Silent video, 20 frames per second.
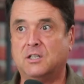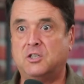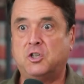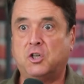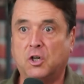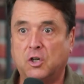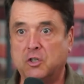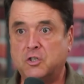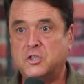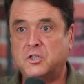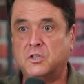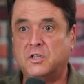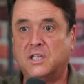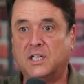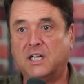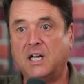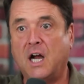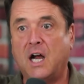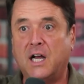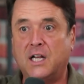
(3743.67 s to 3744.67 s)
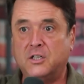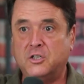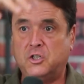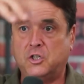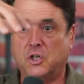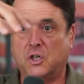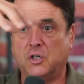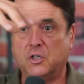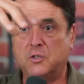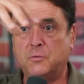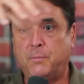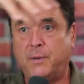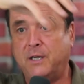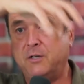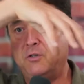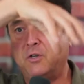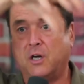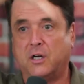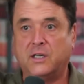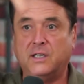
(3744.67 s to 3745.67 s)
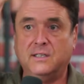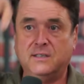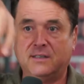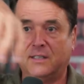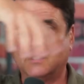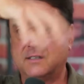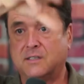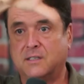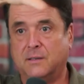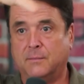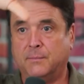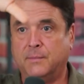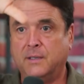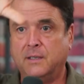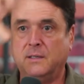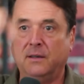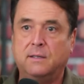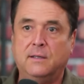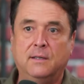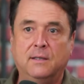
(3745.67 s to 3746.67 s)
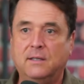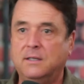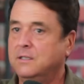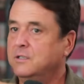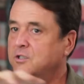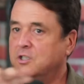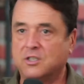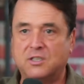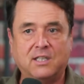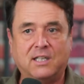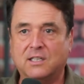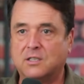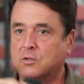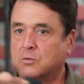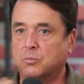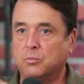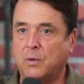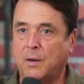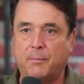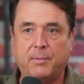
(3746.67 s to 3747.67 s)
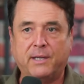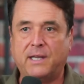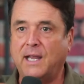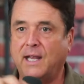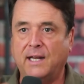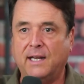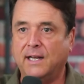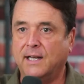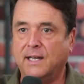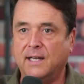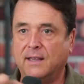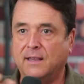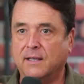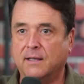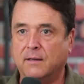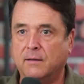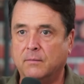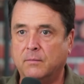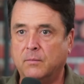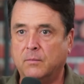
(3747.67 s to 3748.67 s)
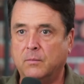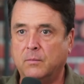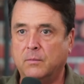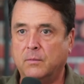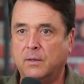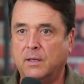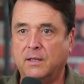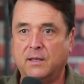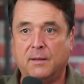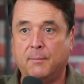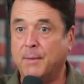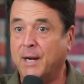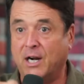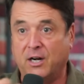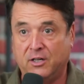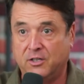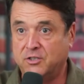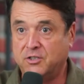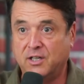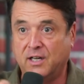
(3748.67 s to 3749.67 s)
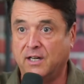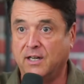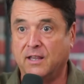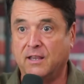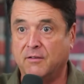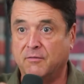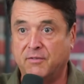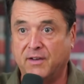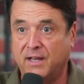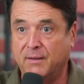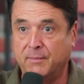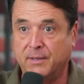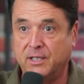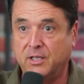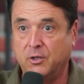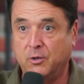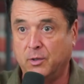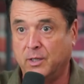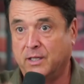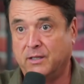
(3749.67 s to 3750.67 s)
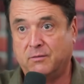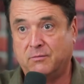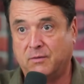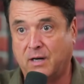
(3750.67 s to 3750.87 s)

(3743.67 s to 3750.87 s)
the church the god church patriarchy system just gets replicated in the yeah. in the marriage and in right. the family unit